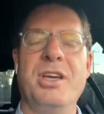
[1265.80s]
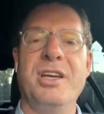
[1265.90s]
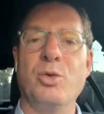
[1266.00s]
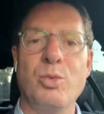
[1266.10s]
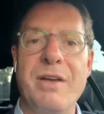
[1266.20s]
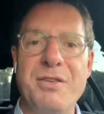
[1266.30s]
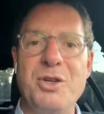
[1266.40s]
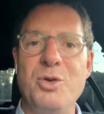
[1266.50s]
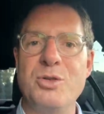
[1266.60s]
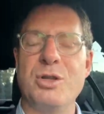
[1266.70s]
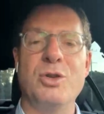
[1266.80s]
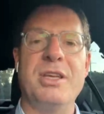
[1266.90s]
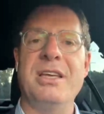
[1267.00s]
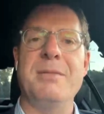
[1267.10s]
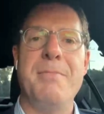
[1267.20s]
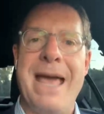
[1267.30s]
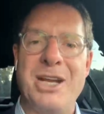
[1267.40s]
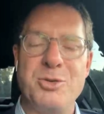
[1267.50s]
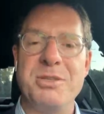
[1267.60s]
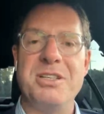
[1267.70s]
looking at revenues, looking at
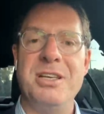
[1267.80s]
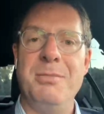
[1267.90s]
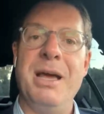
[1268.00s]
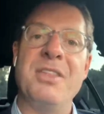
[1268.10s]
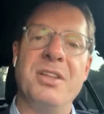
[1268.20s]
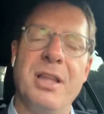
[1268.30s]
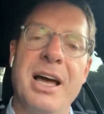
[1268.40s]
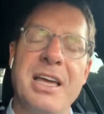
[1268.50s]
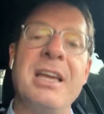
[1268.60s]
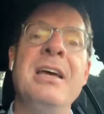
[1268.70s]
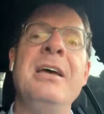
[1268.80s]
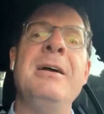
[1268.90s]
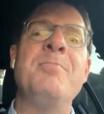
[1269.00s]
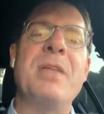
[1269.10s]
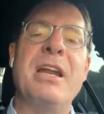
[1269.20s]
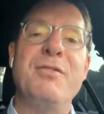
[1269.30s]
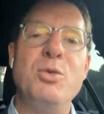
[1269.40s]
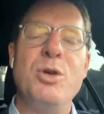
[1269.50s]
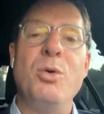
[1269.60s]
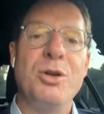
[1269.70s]
management team and the like. And
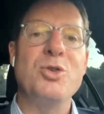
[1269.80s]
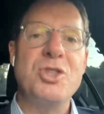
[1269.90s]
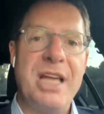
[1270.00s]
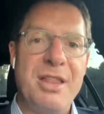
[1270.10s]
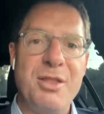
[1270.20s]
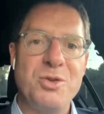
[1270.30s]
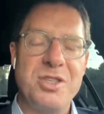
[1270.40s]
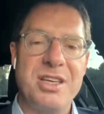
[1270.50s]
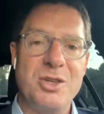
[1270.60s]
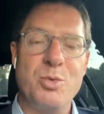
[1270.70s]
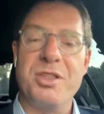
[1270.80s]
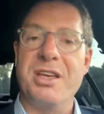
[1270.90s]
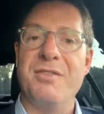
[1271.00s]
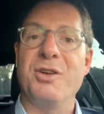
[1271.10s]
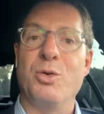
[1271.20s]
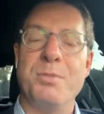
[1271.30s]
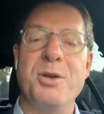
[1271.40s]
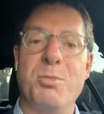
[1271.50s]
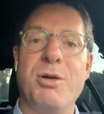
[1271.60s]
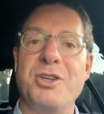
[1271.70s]
if you don't understand those things with a given
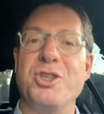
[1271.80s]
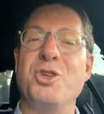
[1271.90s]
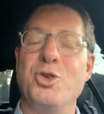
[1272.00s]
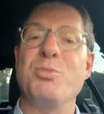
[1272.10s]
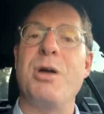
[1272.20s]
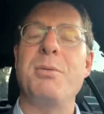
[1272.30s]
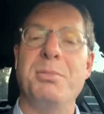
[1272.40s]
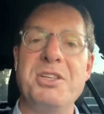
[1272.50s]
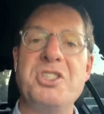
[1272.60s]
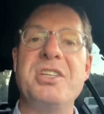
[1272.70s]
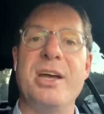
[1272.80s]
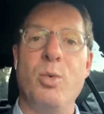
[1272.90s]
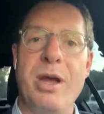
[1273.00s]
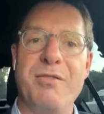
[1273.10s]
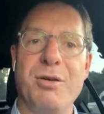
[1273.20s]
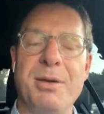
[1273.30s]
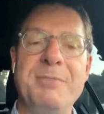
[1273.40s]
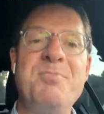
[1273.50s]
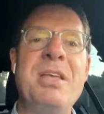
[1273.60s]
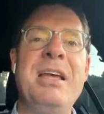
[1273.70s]
crypto project, you should probably stay away from
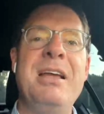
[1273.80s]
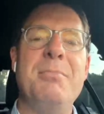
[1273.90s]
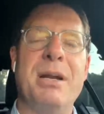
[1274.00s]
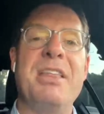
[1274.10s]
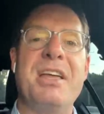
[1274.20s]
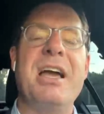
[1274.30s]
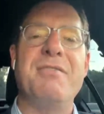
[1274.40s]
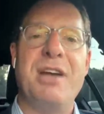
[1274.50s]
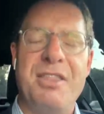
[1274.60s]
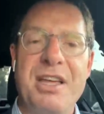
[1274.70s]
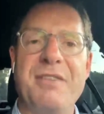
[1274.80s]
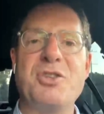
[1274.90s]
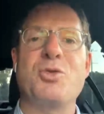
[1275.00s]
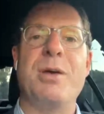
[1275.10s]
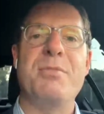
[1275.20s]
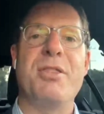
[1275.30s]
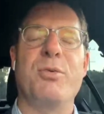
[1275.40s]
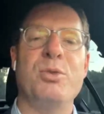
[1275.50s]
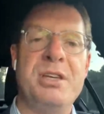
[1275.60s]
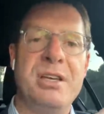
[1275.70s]
it. But I think I've described the
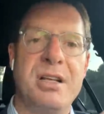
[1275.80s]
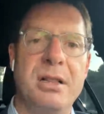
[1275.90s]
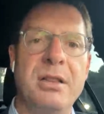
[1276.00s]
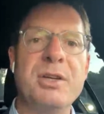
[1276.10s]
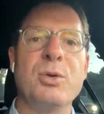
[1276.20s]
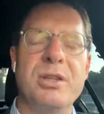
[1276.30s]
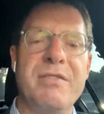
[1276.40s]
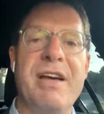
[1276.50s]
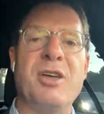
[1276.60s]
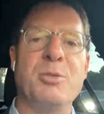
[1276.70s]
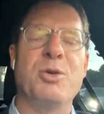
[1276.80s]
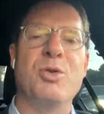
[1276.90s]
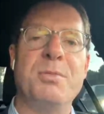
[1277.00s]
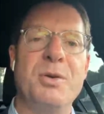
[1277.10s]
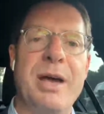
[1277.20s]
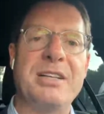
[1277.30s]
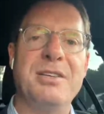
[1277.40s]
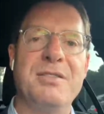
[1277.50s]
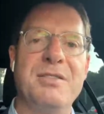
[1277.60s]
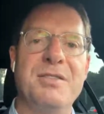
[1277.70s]
three clearly valuable crypto
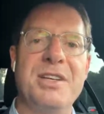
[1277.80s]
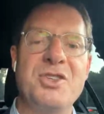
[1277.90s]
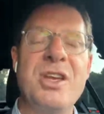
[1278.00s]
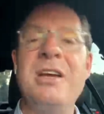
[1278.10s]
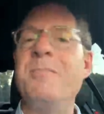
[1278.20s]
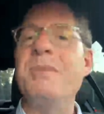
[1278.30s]
activities.